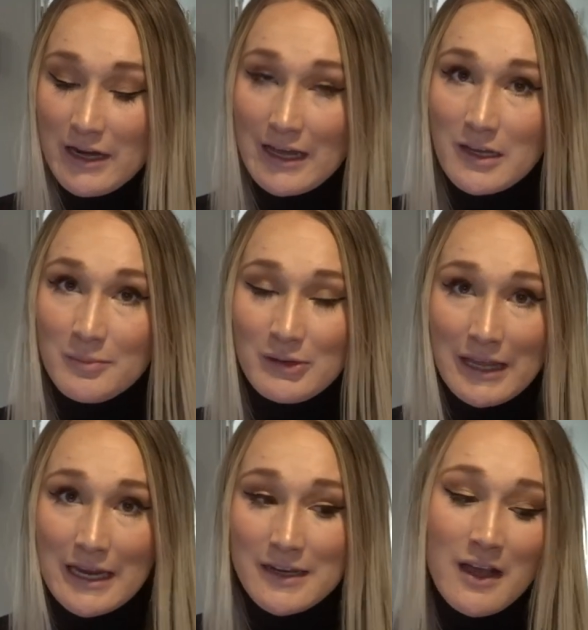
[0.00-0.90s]
that I could
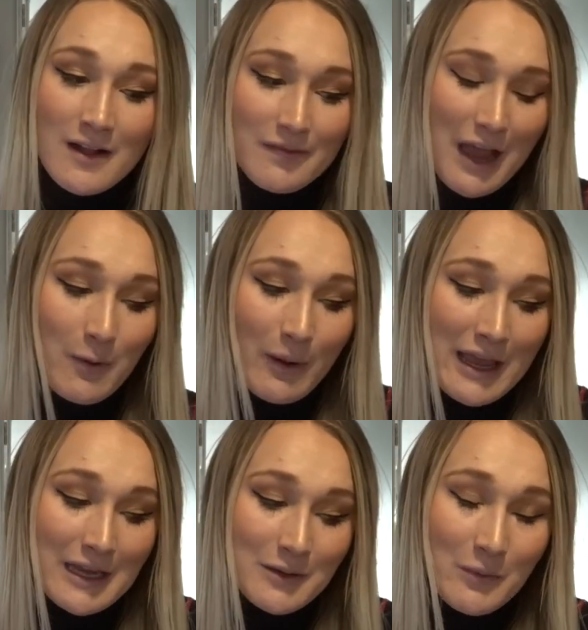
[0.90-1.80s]
plan. That
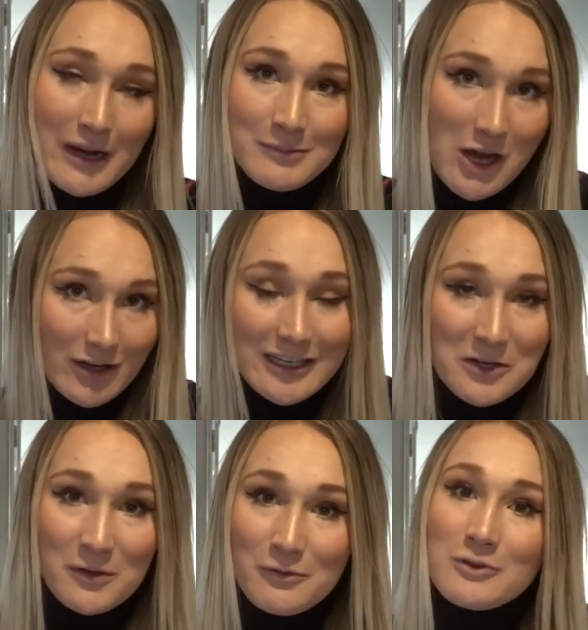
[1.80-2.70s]
way, when I'm
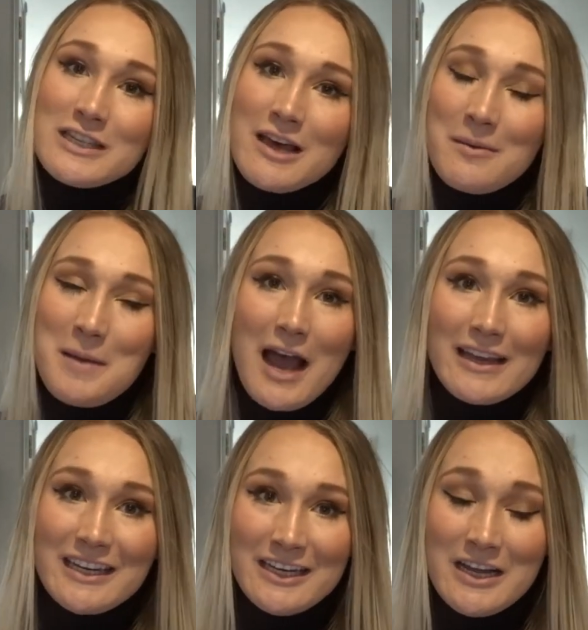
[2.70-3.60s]
talking on the phone to them,
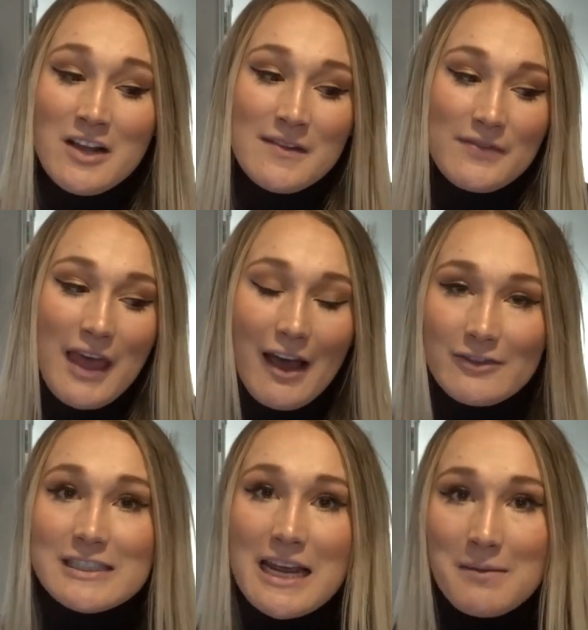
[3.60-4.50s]
I can
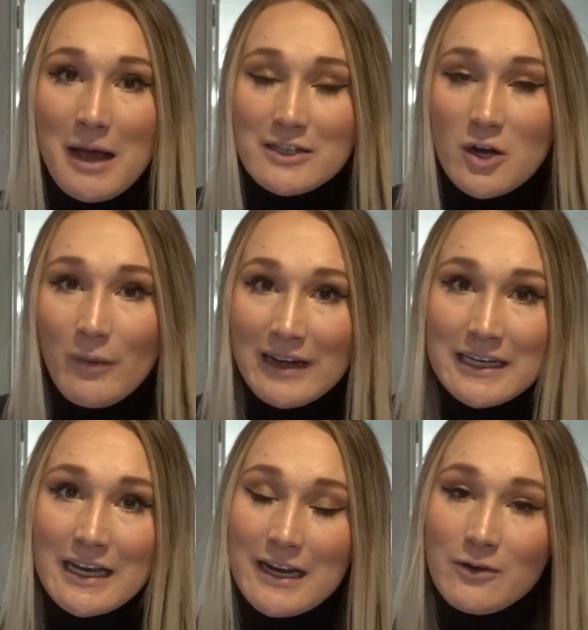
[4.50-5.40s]
have a day in mind
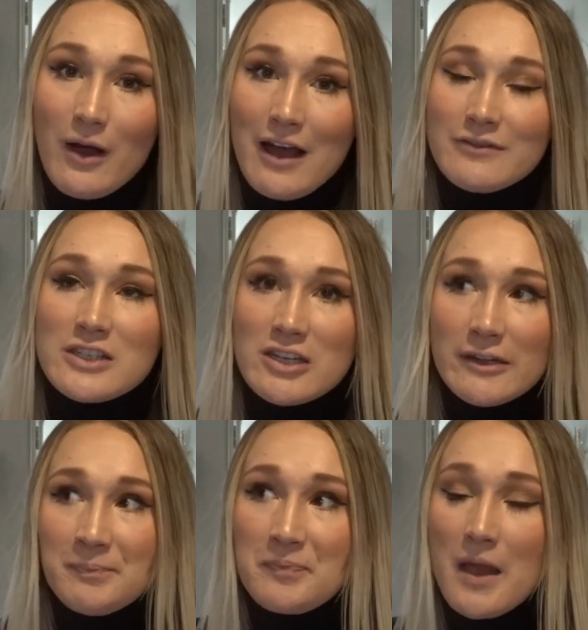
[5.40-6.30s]
already, and I don't have
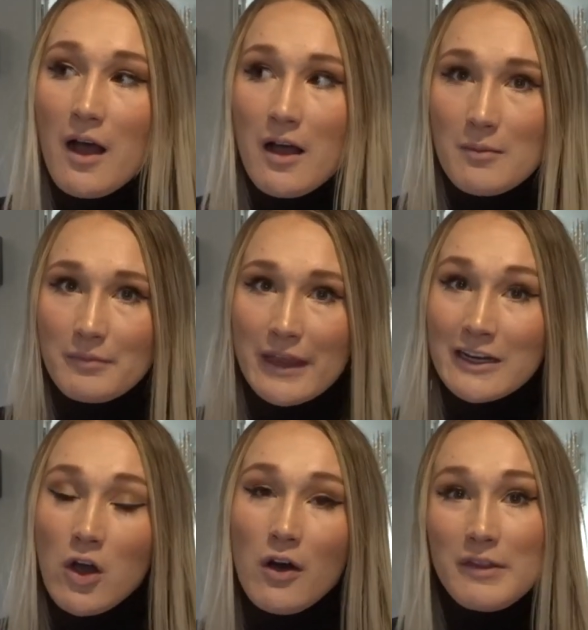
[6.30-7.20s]
to
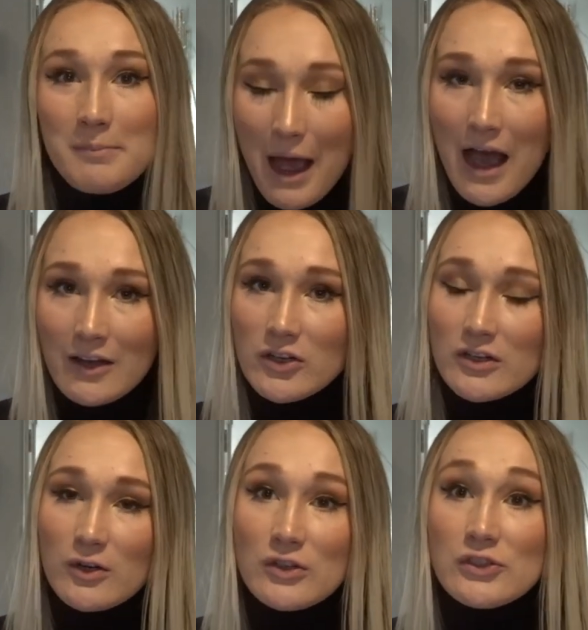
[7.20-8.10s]
like call them back
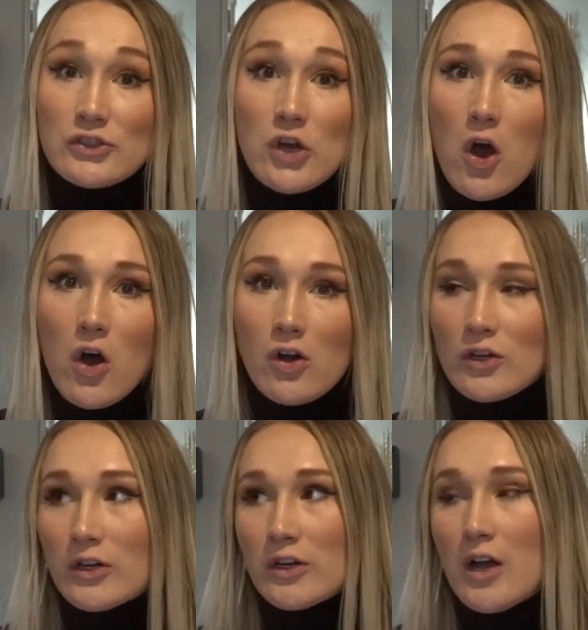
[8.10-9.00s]
or
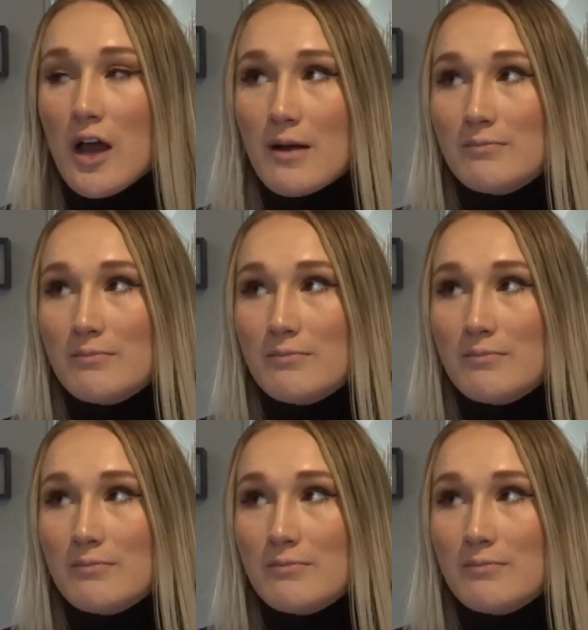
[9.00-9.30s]
stall or